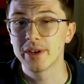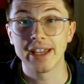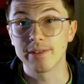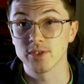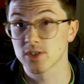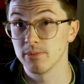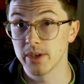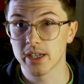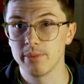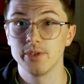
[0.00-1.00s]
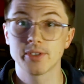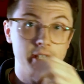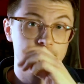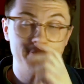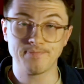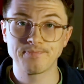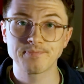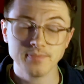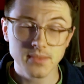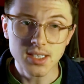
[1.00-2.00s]
even just on my commute to
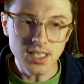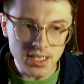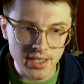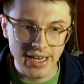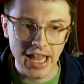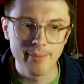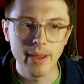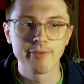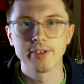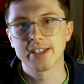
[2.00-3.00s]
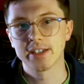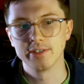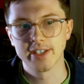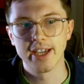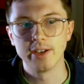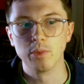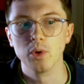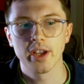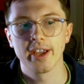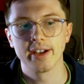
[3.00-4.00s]
the lab every single day,
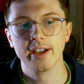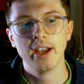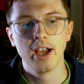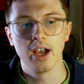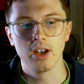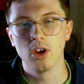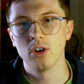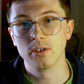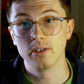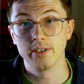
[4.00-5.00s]
walking along